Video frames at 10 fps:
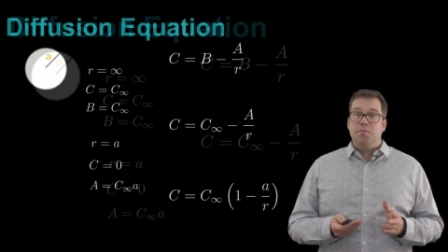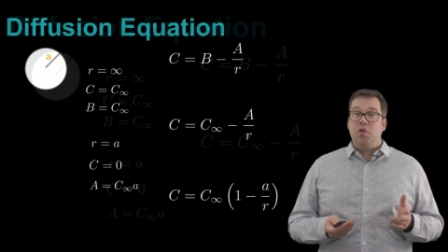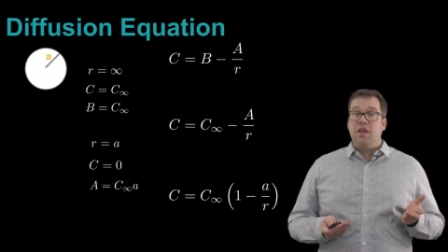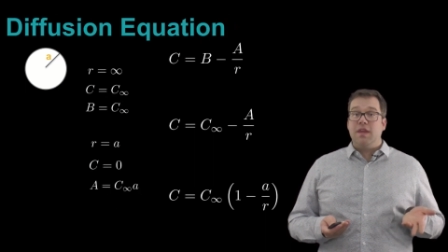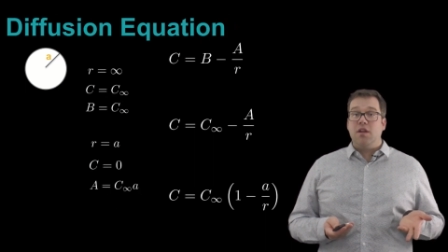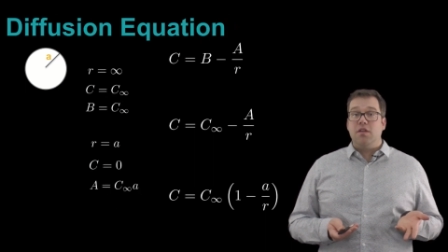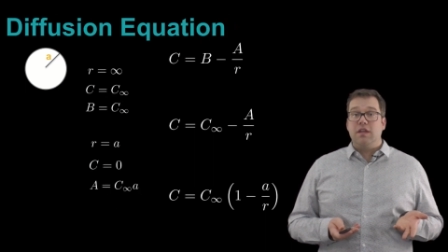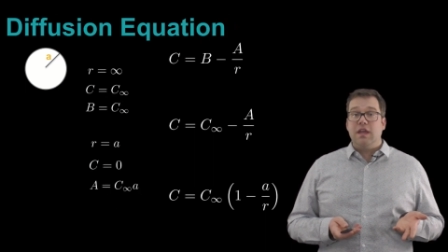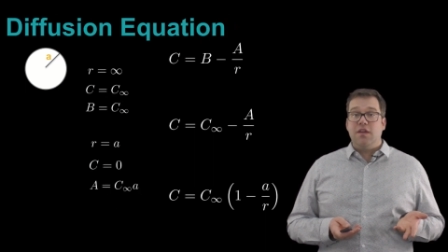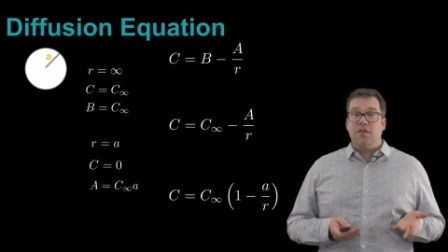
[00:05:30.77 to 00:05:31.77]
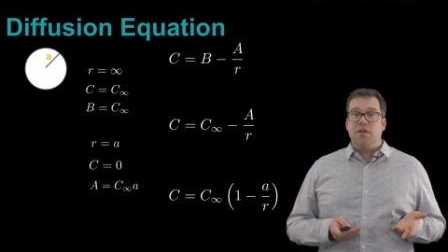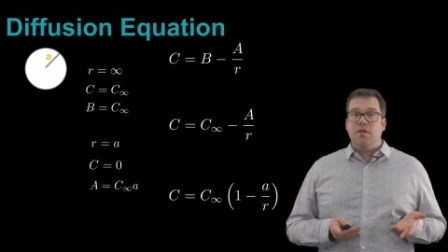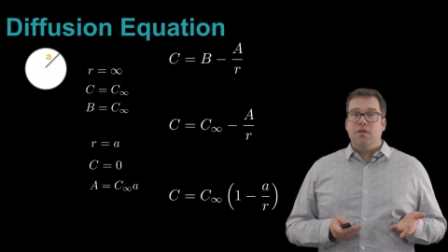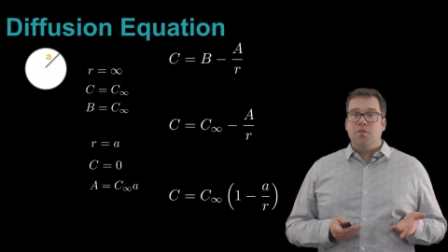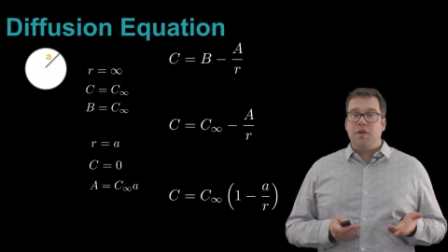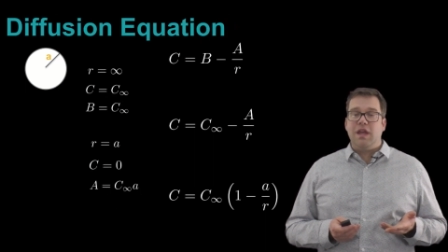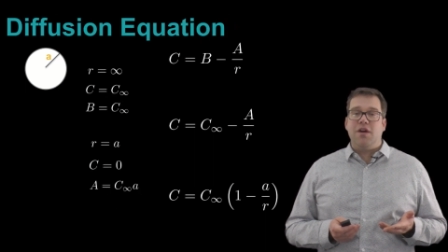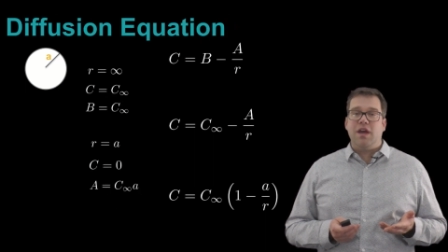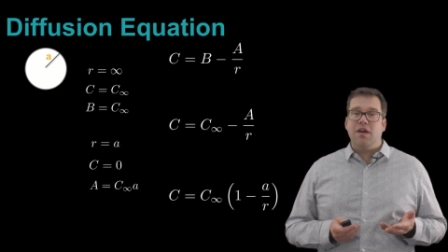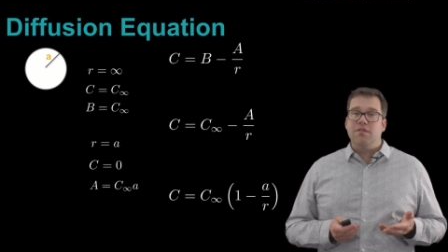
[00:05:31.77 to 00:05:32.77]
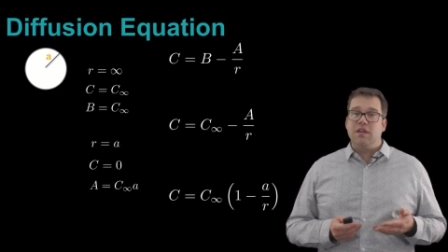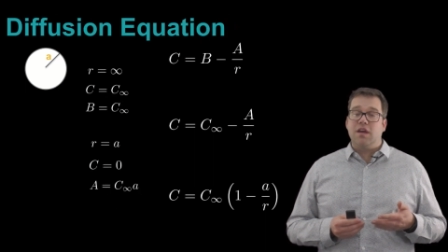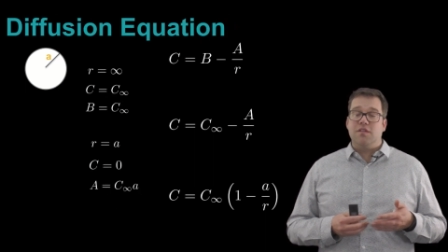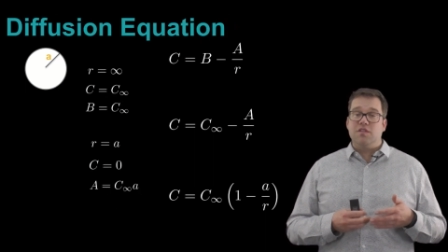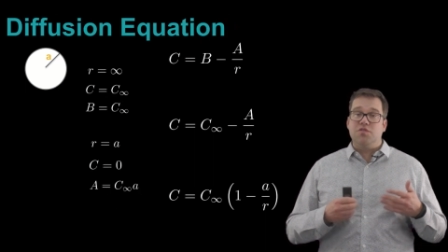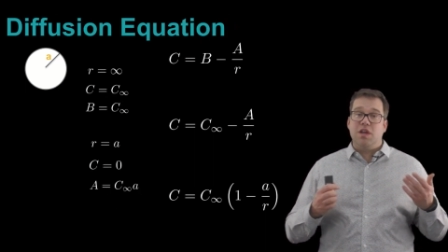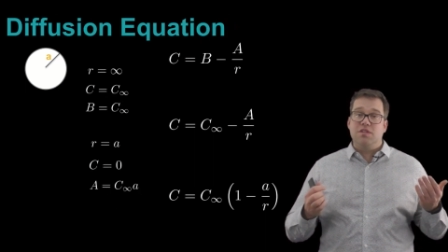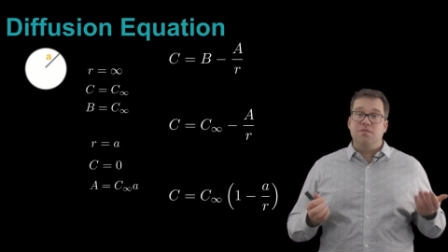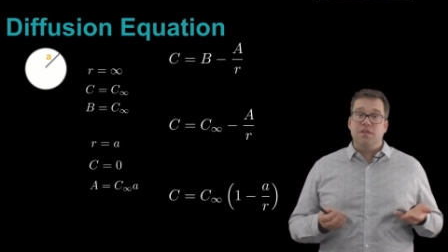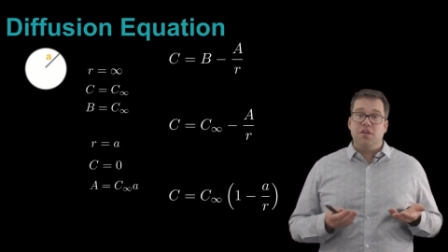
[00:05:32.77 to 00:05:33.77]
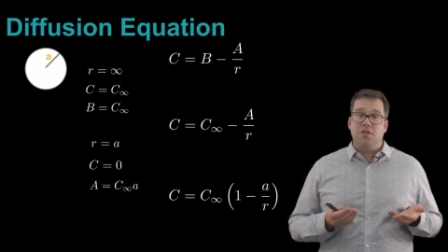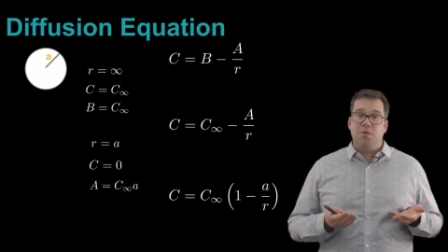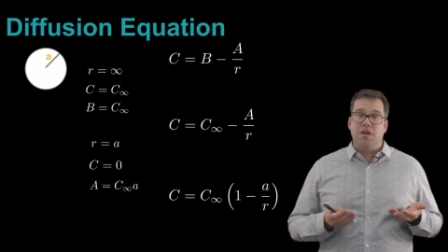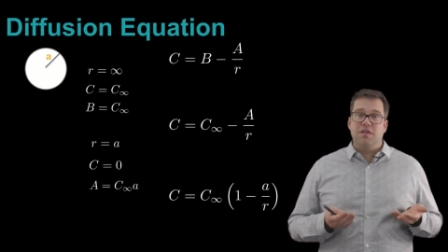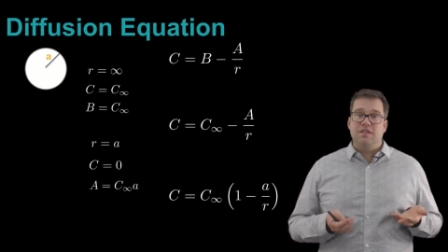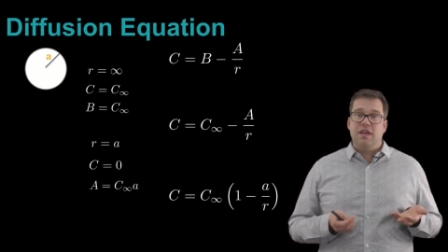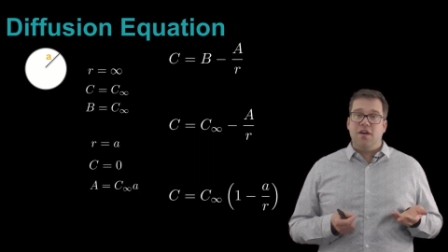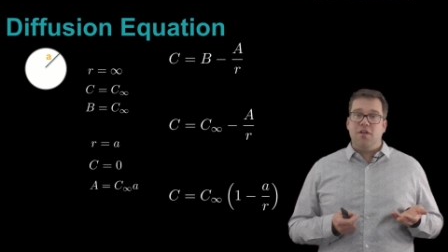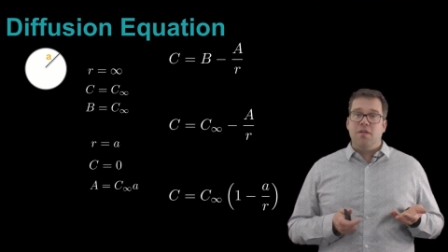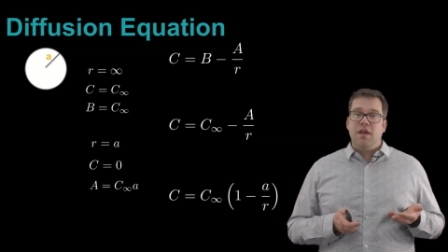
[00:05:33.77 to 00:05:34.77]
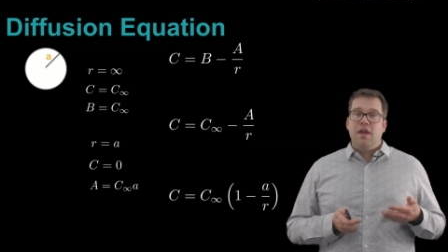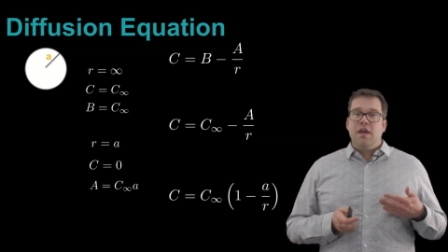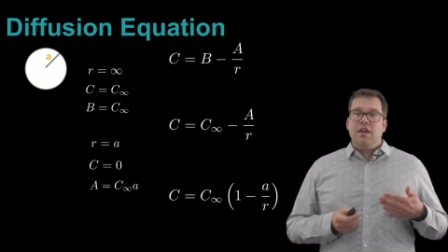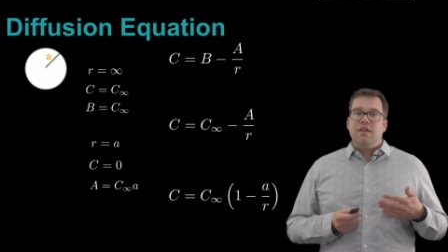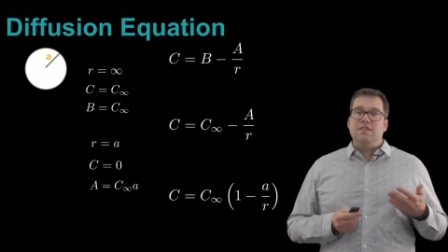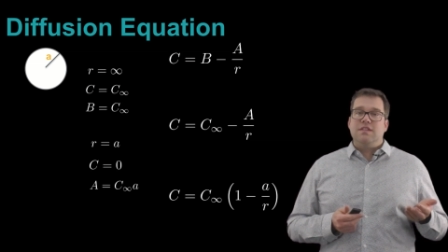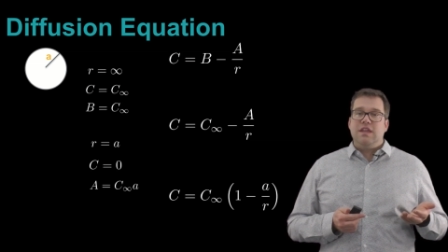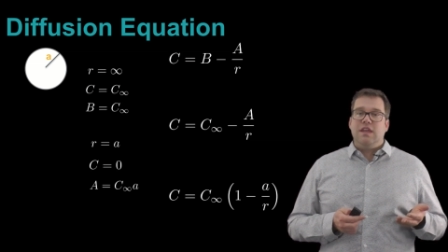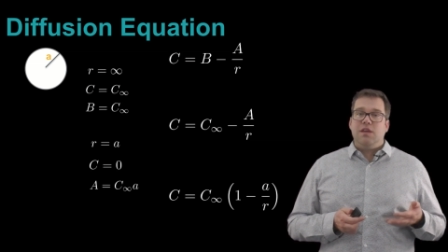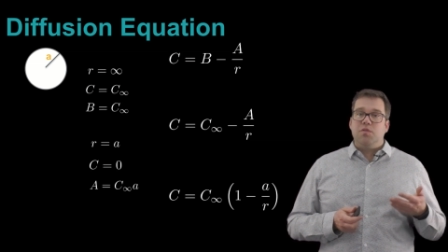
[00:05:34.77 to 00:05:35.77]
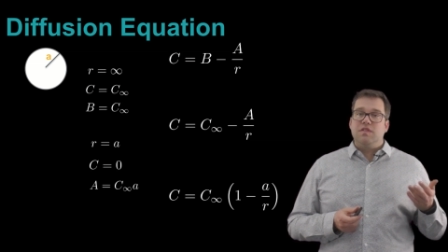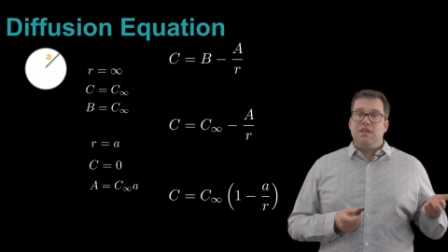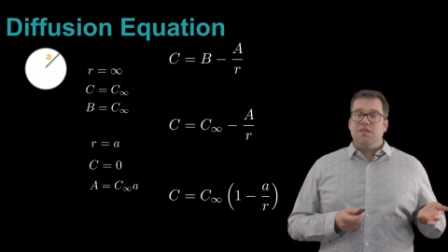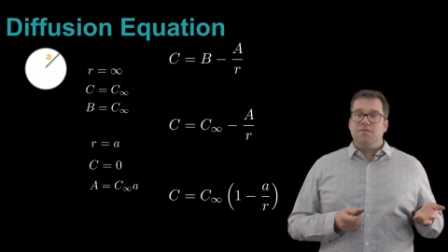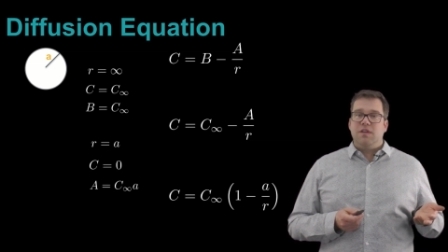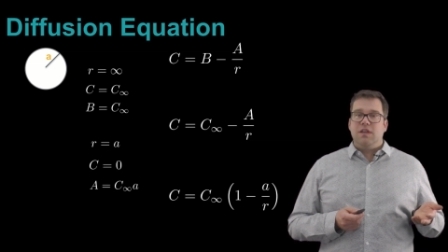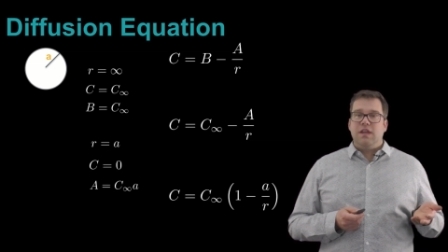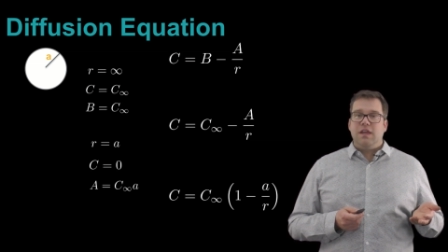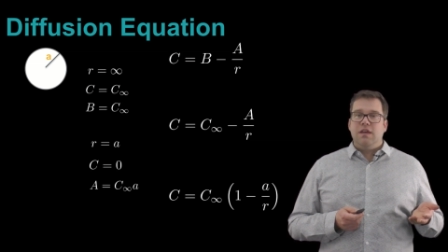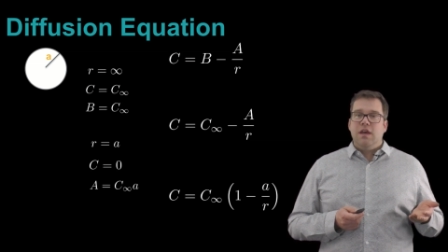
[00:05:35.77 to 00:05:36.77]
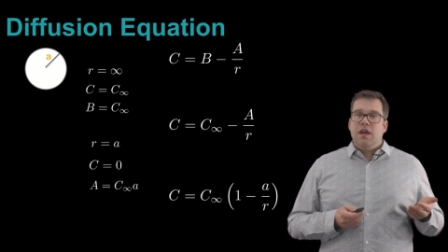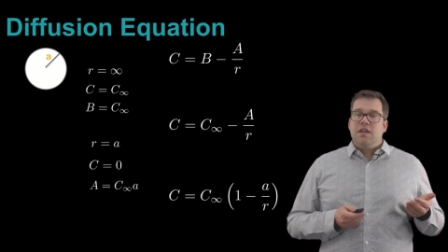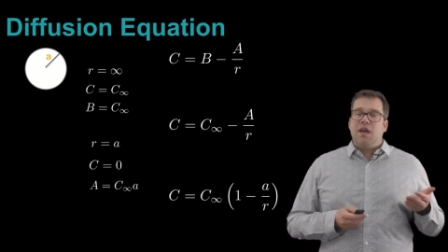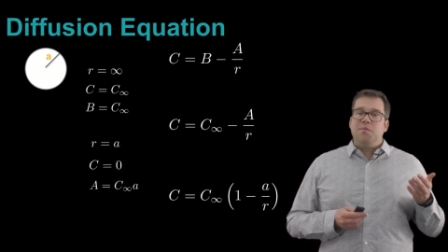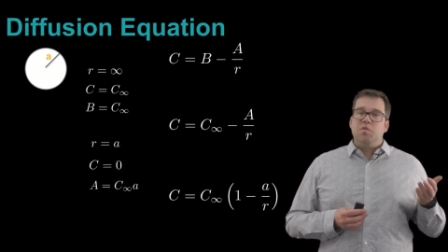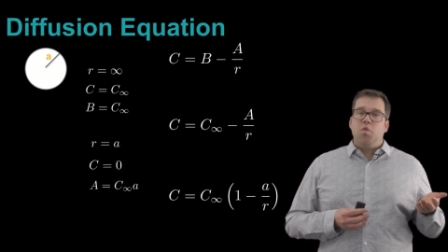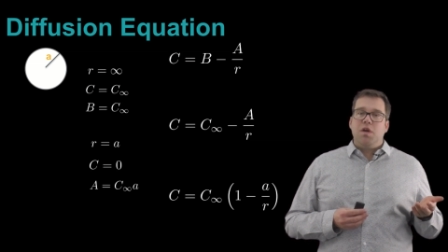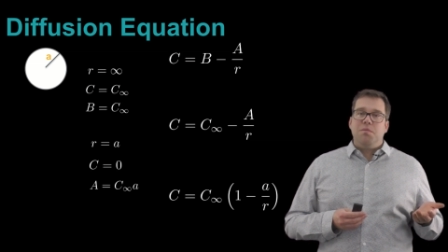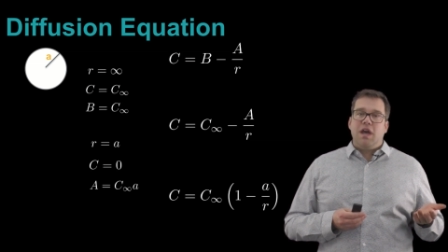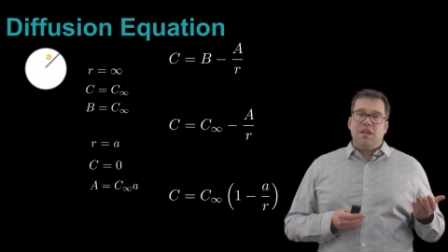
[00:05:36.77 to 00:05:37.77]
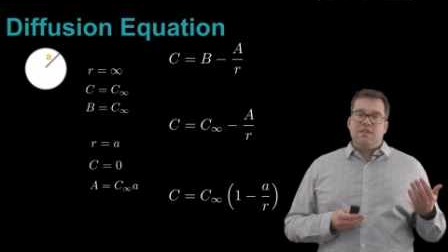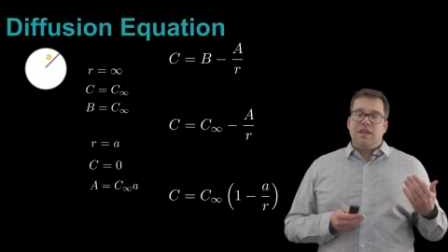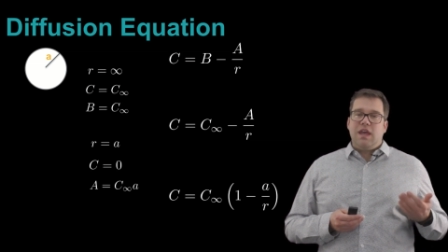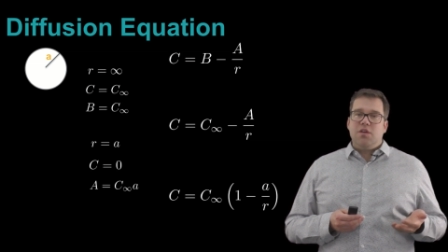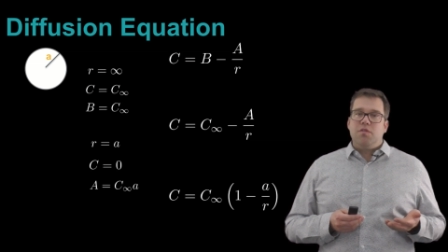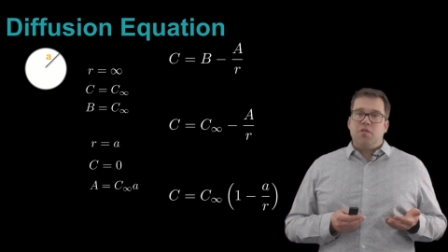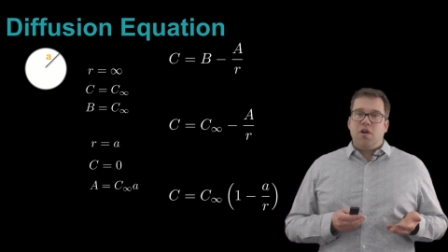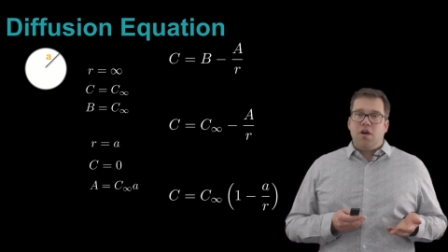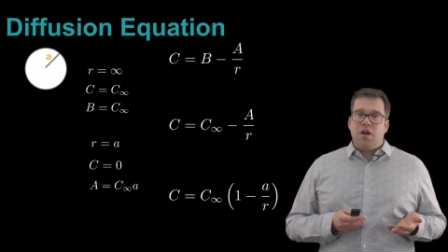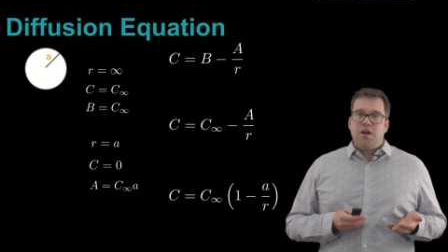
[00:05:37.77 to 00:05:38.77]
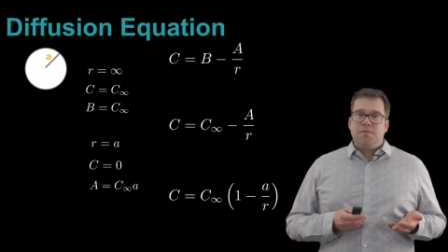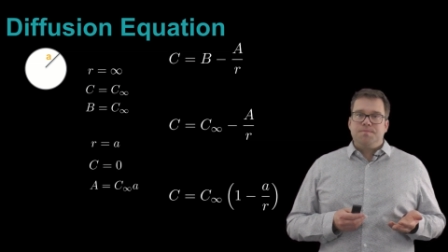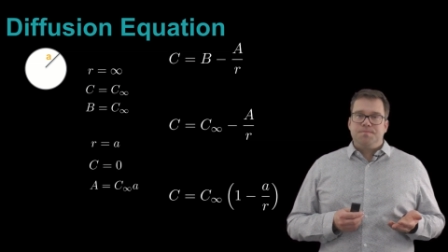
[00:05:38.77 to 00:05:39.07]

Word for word: Putting that all together, we now have the concentration field around a cell is C equals C infinity times 1 minus A over R.